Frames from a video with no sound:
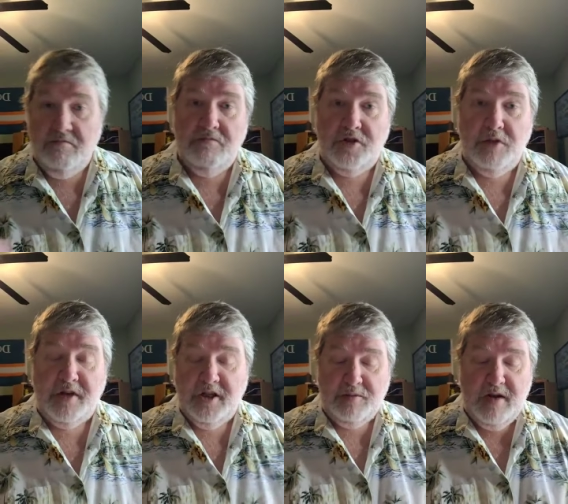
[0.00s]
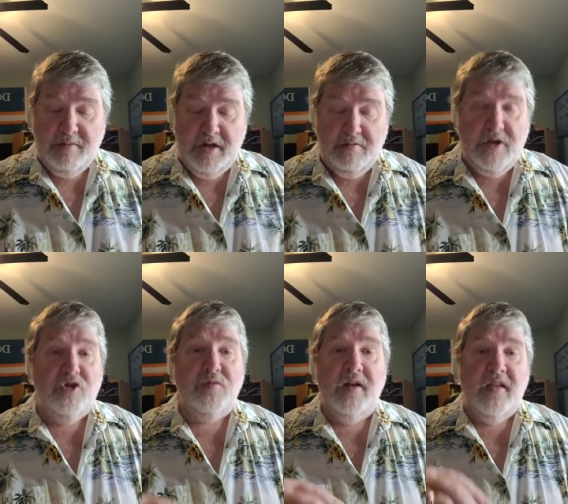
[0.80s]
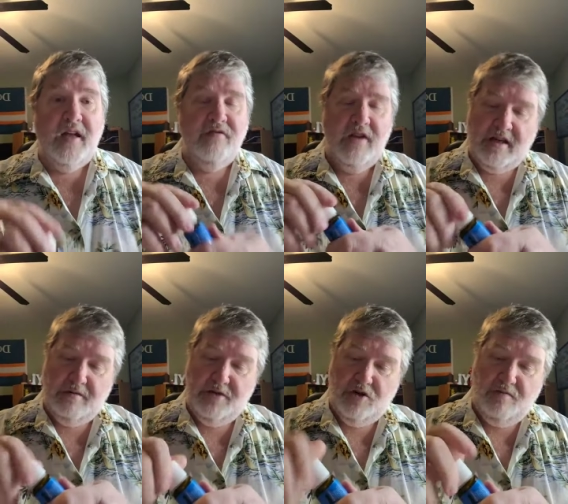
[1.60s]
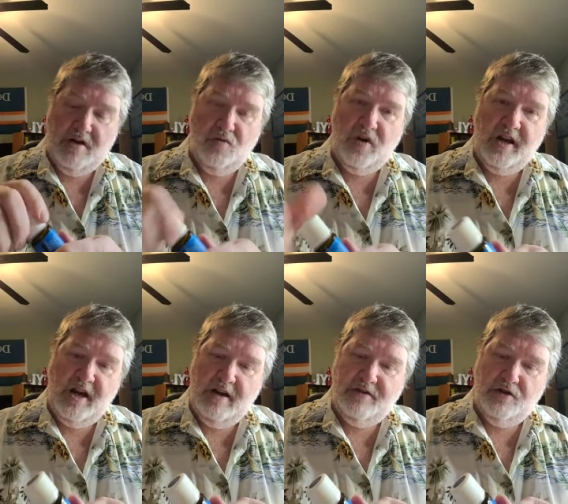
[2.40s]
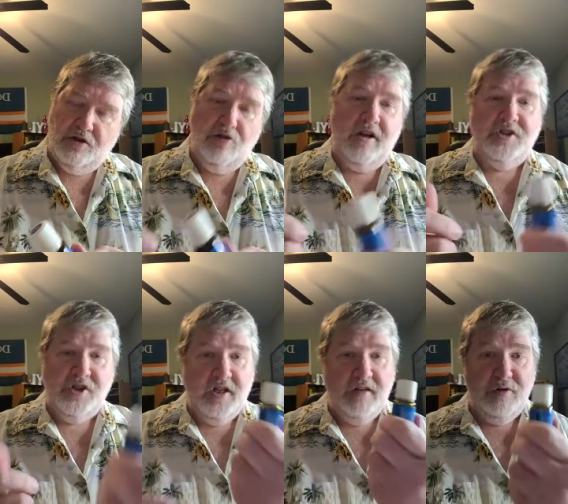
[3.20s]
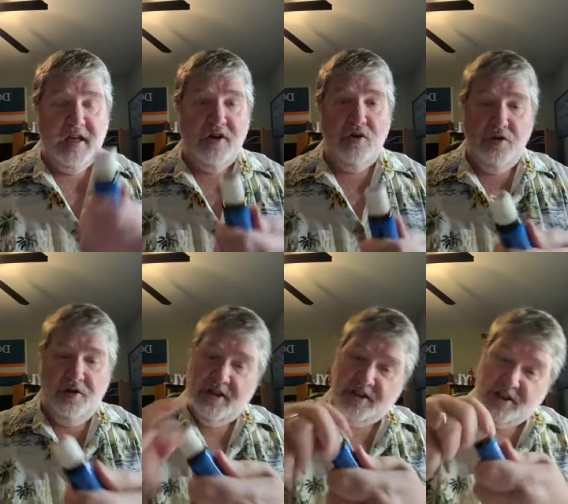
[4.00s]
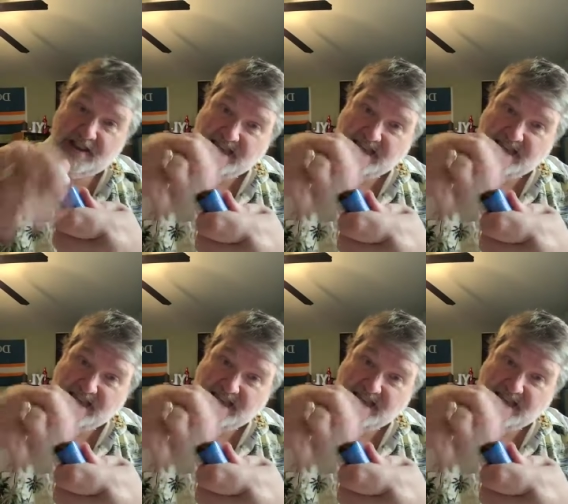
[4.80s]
Some kids may be amused by that. In fact, I'm sure my 1.5-year-old grandson, he would get a hold of this and just,